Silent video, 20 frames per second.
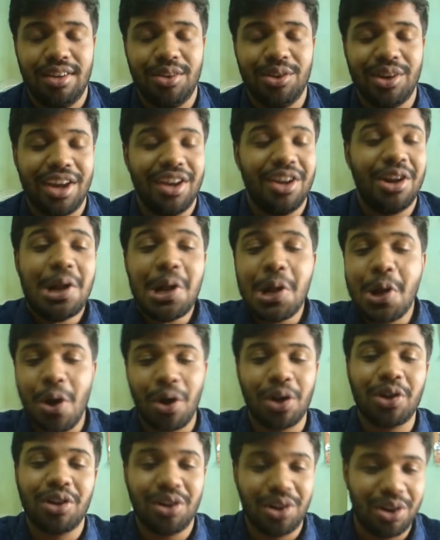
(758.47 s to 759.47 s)
Okay, a
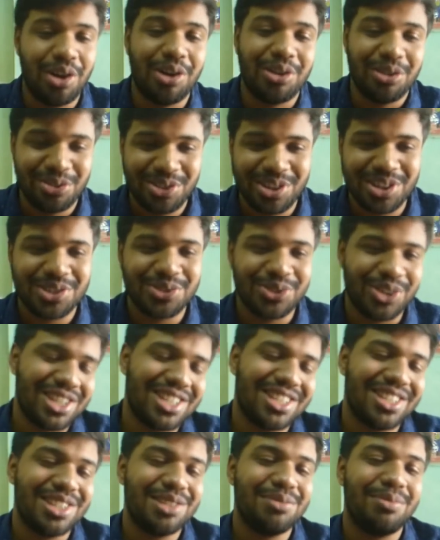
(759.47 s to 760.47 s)
lot of weird
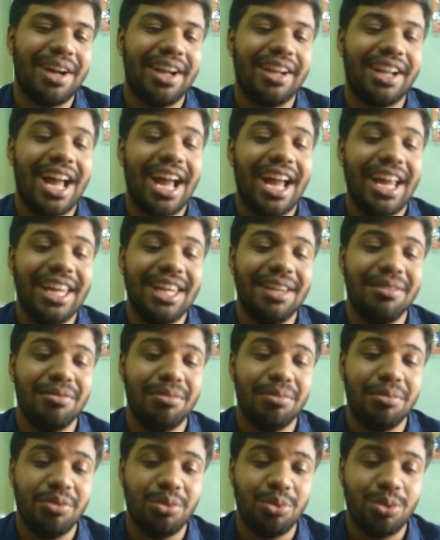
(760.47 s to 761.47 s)
questions, but I
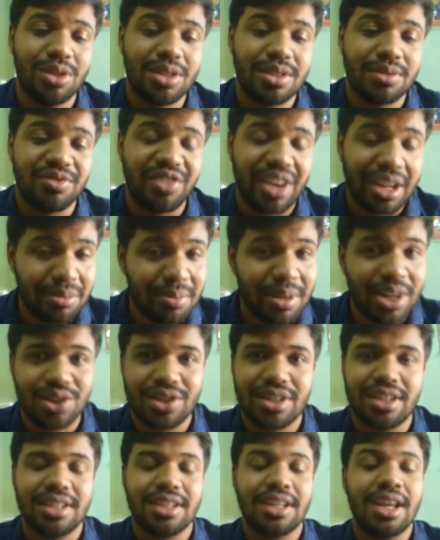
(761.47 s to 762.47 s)
was very
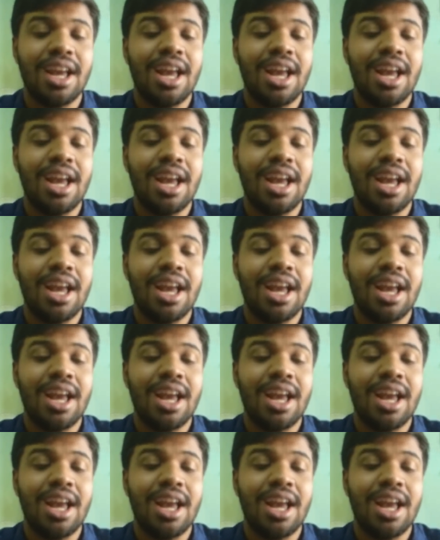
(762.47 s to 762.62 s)
patient.